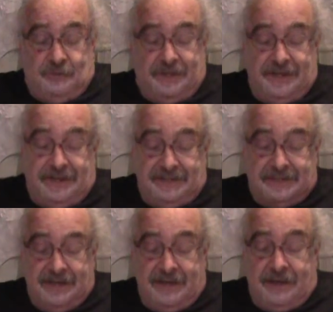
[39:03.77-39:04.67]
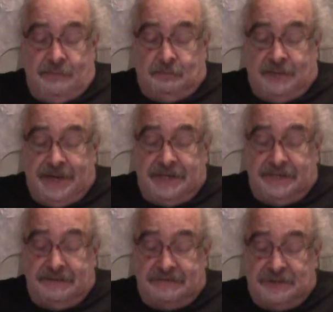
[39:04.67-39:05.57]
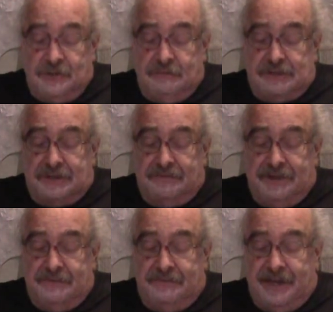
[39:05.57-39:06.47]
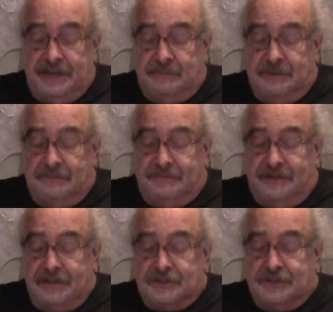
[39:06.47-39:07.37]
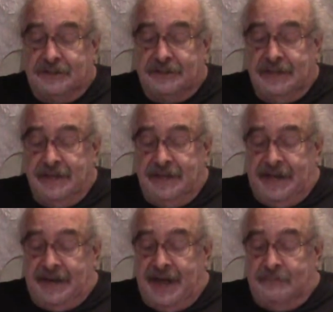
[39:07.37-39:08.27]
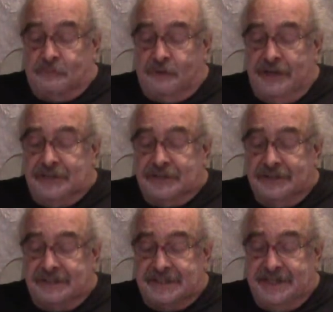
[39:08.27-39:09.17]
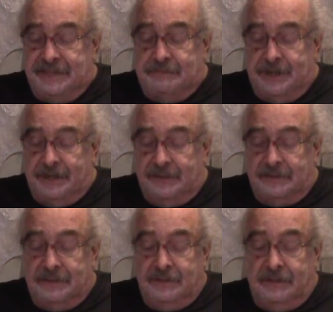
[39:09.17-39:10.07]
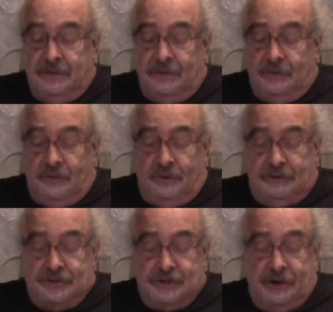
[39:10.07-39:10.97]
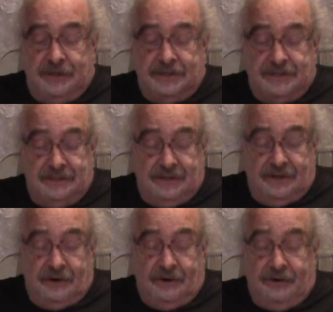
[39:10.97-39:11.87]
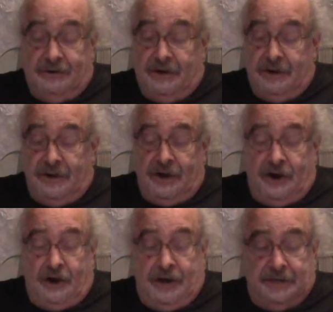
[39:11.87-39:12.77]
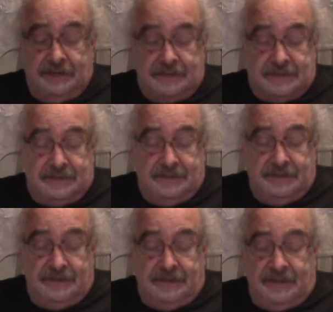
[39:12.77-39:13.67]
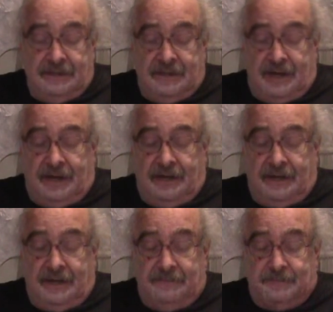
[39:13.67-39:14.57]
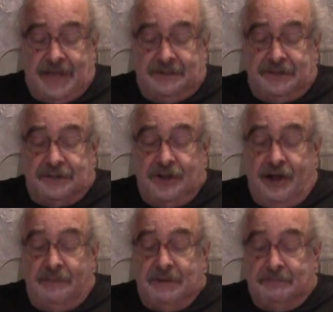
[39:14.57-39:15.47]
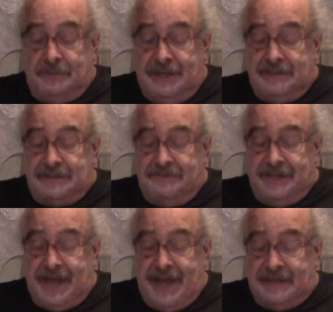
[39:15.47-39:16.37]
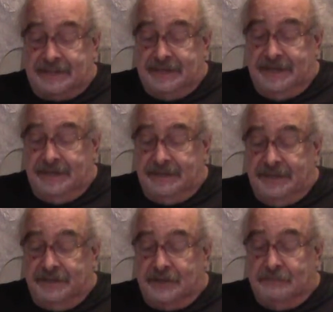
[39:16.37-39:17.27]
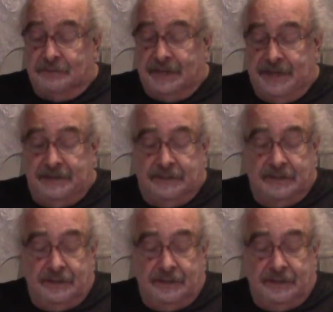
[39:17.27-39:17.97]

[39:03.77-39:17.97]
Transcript: with these. Plaintiff's use of the available functional and operational seatbelt or, or harness uh, at the time and place of the accident in the complaint